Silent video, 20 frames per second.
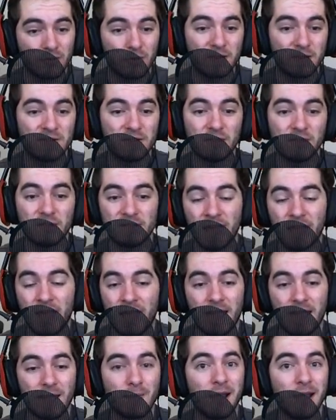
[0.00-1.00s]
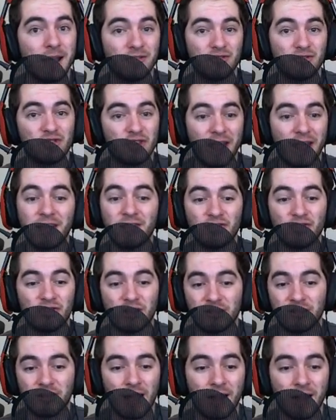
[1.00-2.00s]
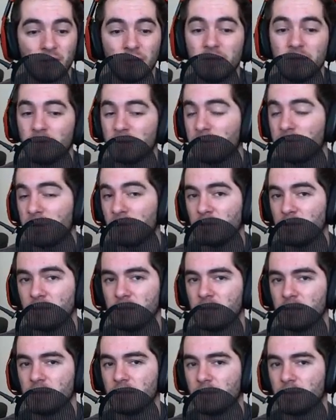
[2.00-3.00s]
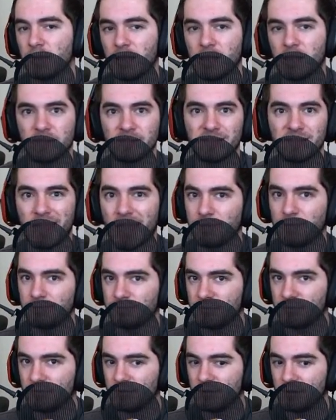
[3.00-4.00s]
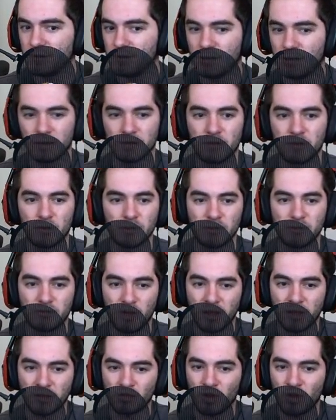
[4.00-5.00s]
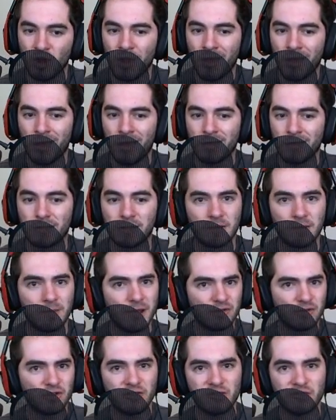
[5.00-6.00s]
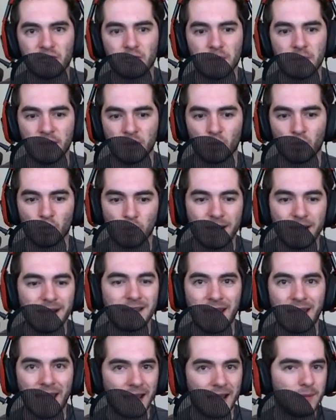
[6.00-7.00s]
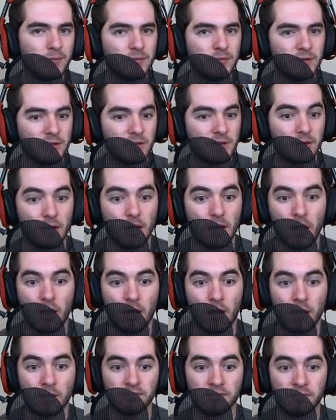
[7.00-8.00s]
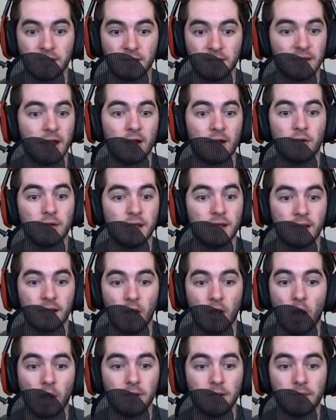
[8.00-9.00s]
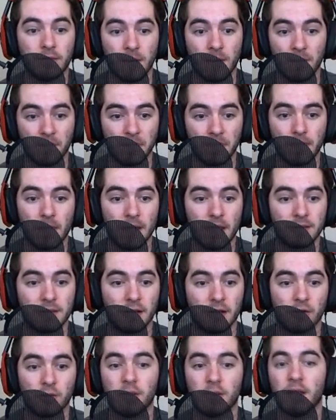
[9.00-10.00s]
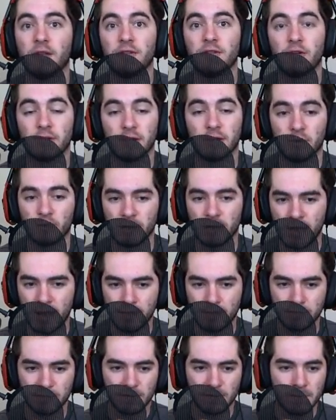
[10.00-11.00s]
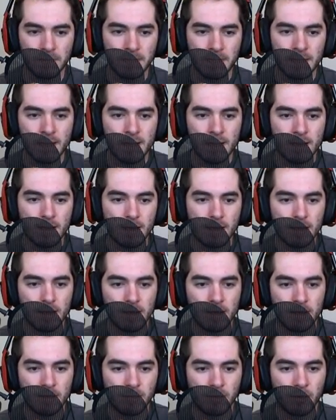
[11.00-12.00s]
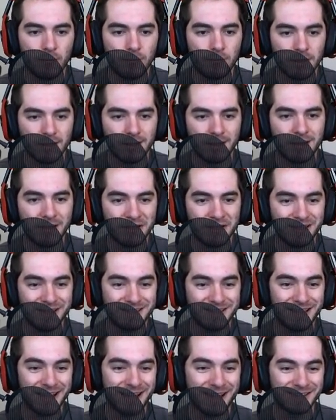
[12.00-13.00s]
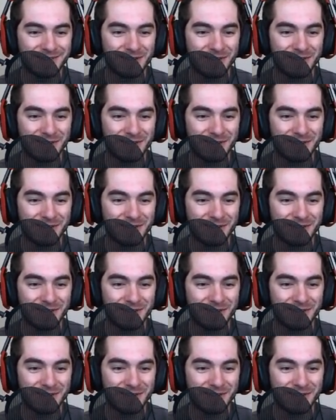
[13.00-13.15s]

crystals. It might change entirely, but apparently the mechanics of that going to totally change. The dimensions are being renamed entirely. Like, all of them, I think, are being totally renamed. Hopefully I can kill these guys